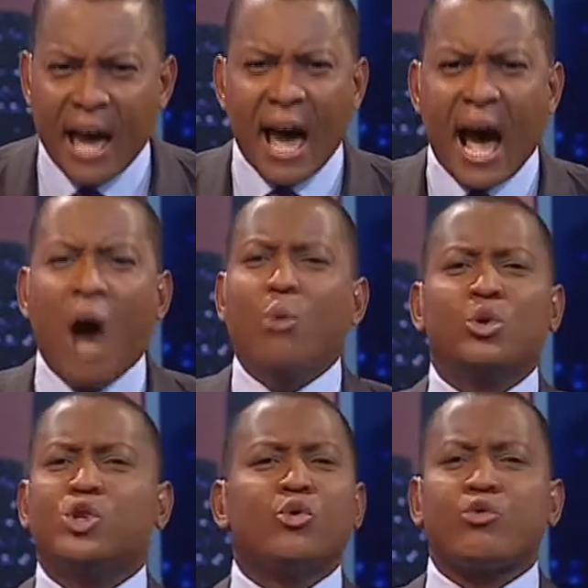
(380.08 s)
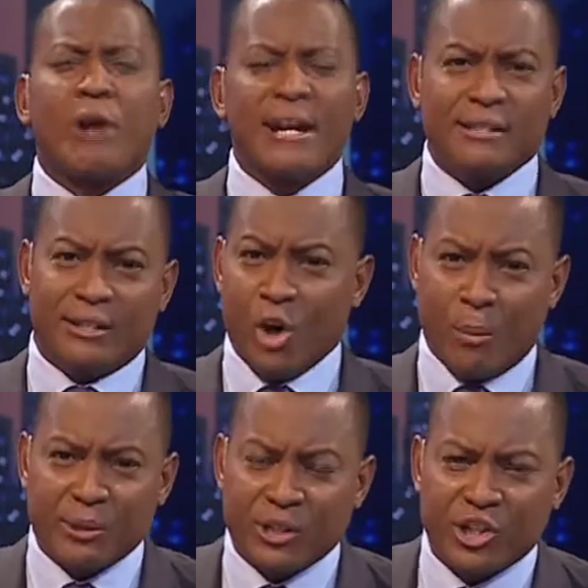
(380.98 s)
How would you rate the
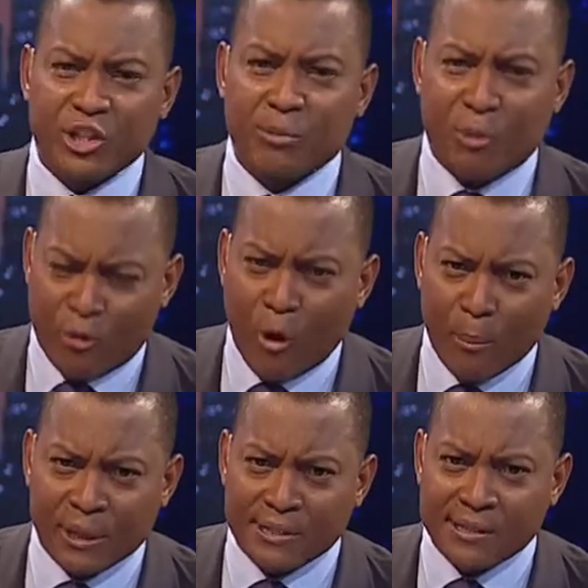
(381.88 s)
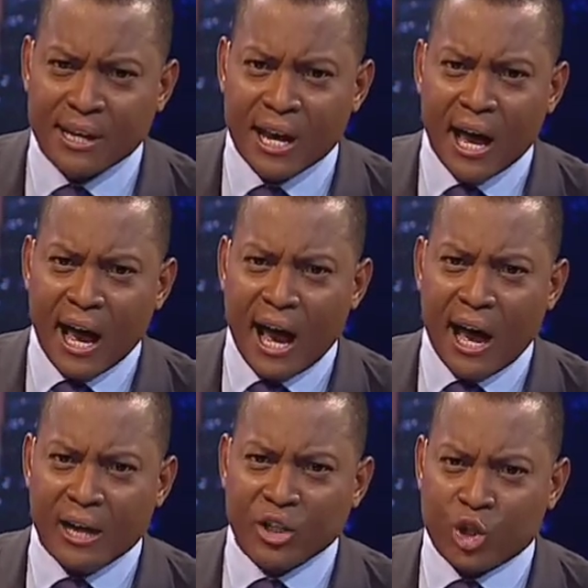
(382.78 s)
opposition's performance
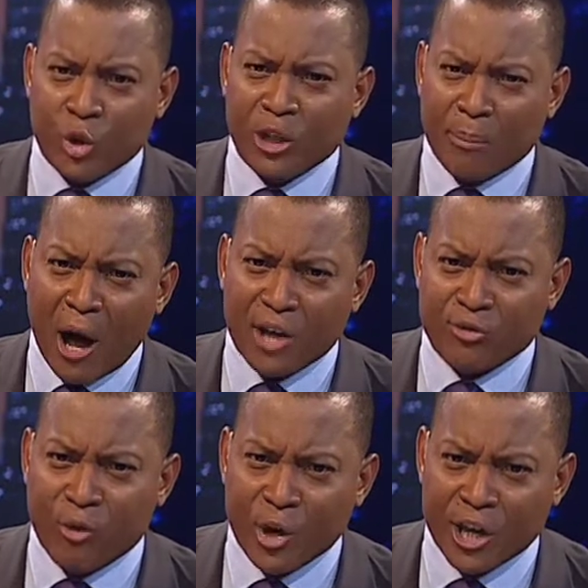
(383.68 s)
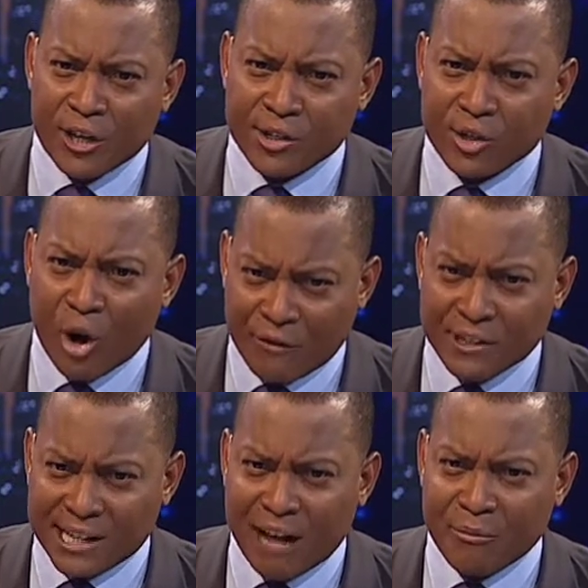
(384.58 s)
uh, during the past four years of
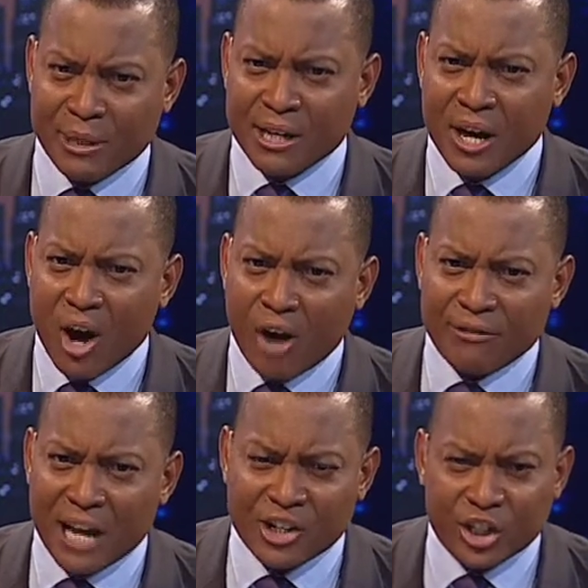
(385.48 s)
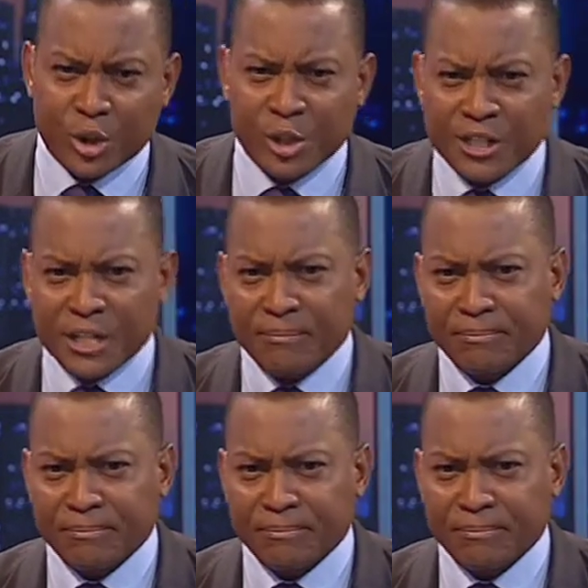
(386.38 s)
this government of national unity?